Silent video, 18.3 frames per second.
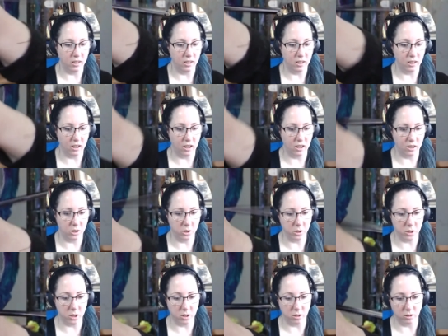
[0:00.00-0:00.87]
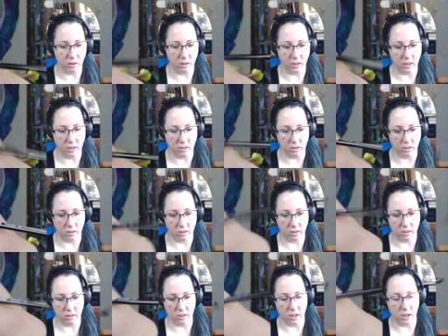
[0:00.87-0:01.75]
a good old Liz
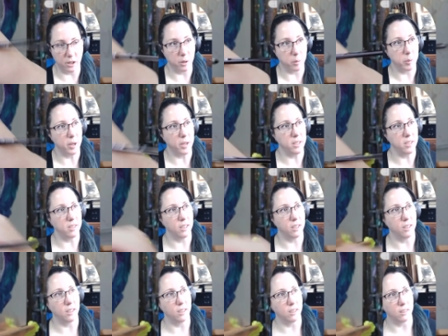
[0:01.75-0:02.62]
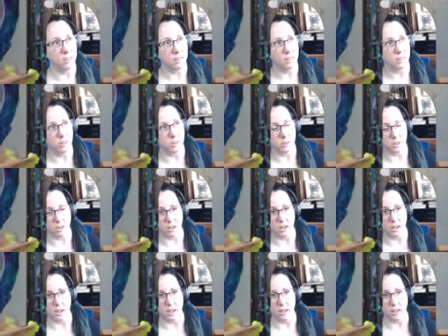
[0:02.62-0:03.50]
underpainting
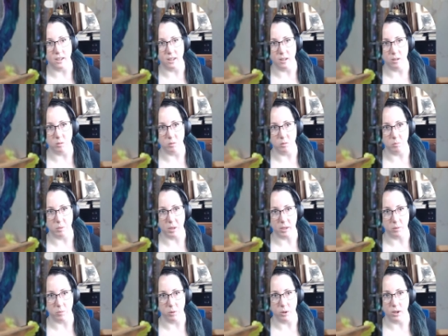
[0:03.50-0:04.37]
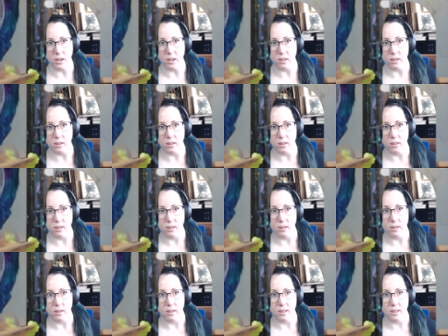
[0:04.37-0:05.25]
grisaille in black and white.
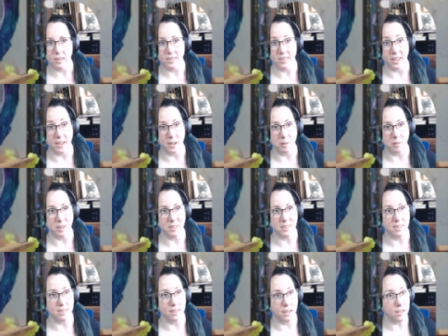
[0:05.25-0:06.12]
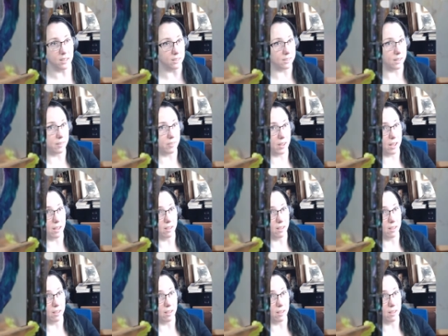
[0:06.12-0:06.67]
Sunny, where's the sun? It's out there.